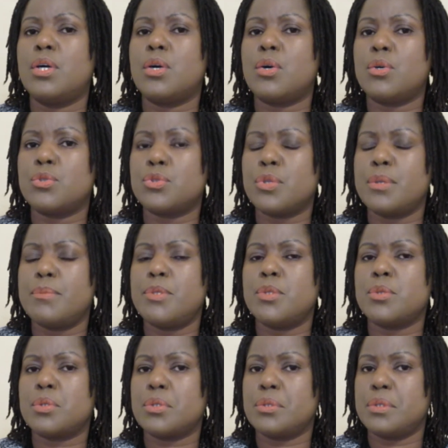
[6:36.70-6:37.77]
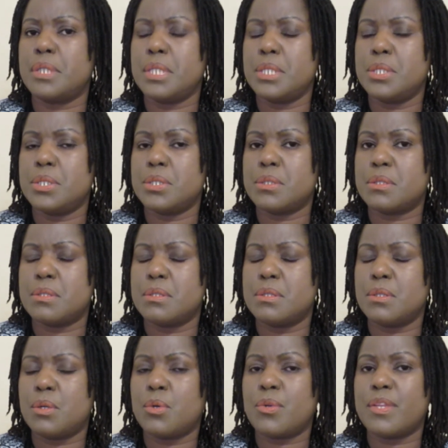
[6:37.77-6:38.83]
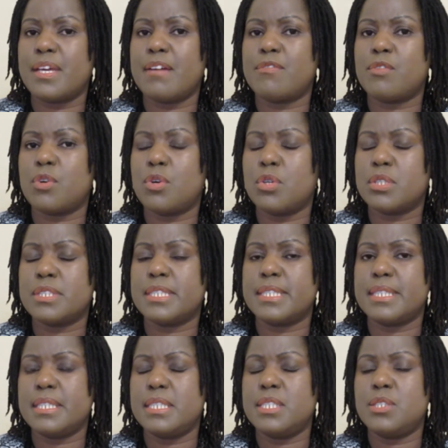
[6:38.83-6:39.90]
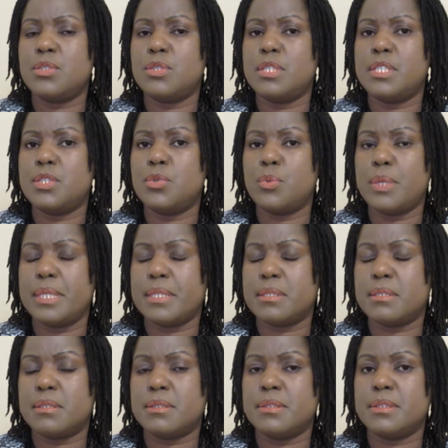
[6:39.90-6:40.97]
autoimmune conditions, or they have gotten into it.